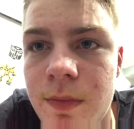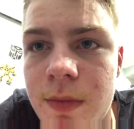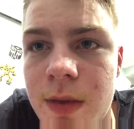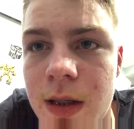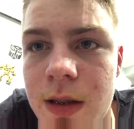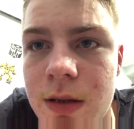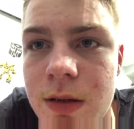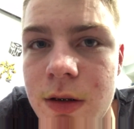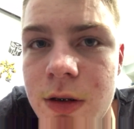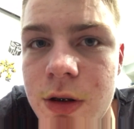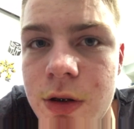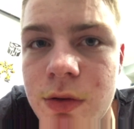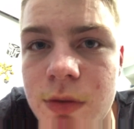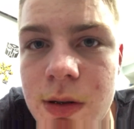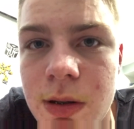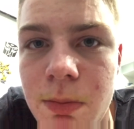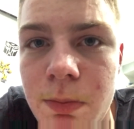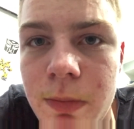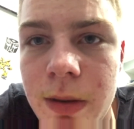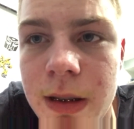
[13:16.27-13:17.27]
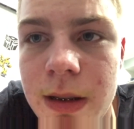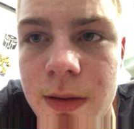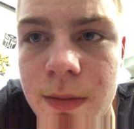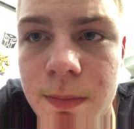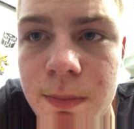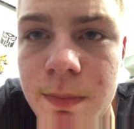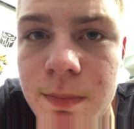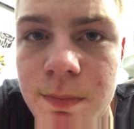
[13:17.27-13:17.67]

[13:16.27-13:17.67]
That you can be.